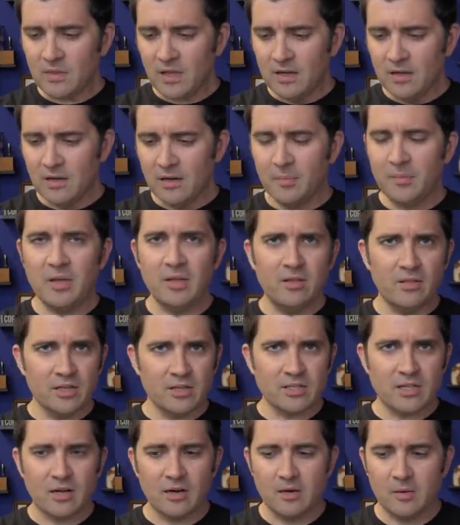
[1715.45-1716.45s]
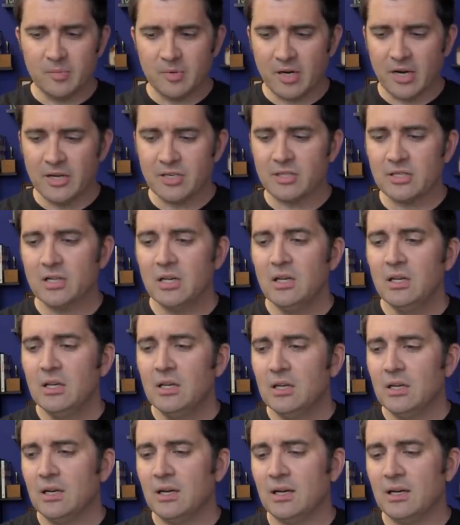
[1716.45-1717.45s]
um, and thus higher price.
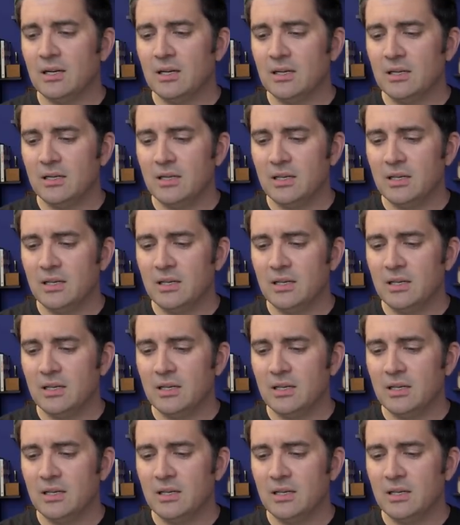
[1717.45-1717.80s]
Uh,